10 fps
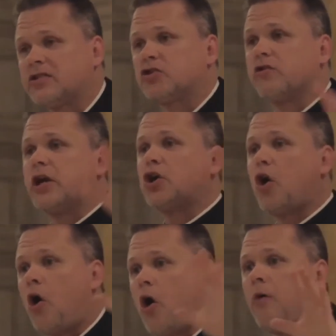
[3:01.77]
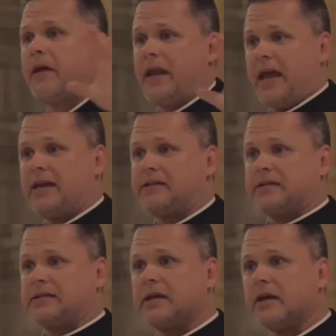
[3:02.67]
history
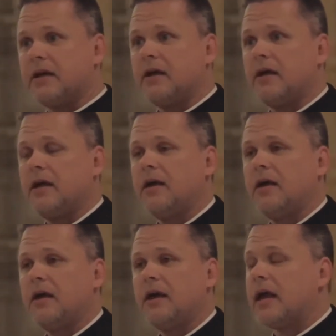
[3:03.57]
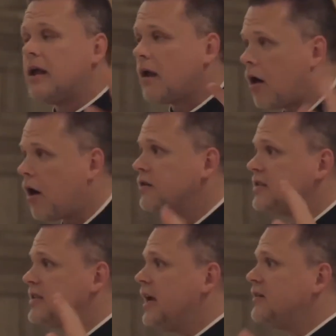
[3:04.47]
culminates in our
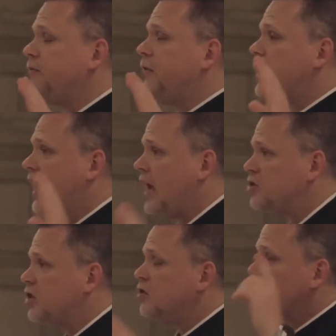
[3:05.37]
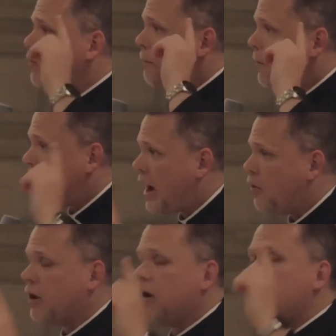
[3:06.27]
sanctification through the
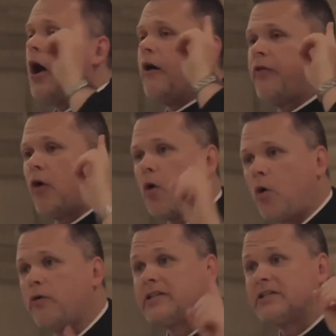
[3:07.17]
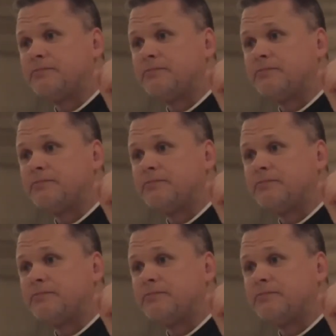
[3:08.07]
power of the Holy